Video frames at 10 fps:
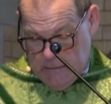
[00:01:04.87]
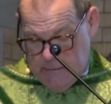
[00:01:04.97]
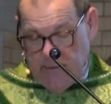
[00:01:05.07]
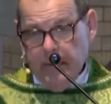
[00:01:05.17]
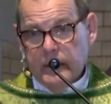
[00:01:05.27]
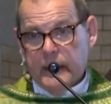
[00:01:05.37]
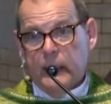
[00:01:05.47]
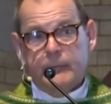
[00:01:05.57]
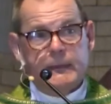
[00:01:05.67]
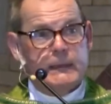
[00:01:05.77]
and they are
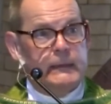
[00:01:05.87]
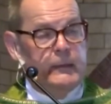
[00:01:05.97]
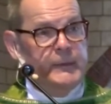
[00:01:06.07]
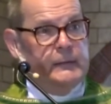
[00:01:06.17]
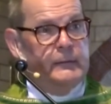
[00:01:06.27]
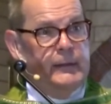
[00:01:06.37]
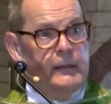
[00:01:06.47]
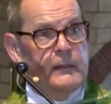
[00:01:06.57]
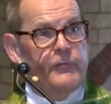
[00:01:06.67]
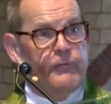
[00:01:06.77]
coming to him and
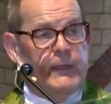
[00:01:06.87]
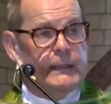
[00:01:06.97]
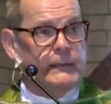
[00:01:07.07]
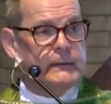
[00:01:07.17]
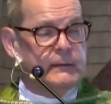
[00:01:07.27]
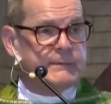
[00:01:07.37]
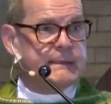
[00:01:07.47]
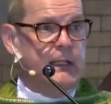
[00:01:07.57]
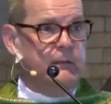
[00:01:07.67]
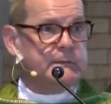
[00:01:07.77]
they are thinking to
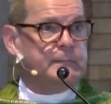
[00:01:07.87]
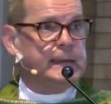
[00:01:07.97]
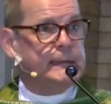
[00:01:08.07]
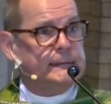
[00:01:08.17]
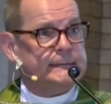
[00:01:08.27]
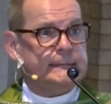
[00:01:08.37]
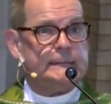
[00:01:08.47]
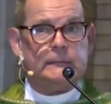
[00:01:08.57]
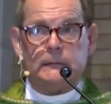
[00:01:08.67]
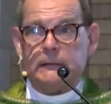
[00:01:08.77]
themselves, gosh,
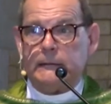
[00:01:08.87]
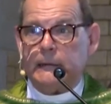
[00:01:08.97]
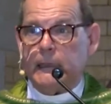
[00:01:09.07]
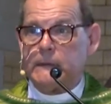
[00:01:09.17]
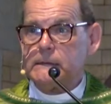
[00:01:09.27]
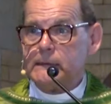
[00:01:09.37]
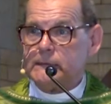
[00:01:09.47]
he's gone nuts.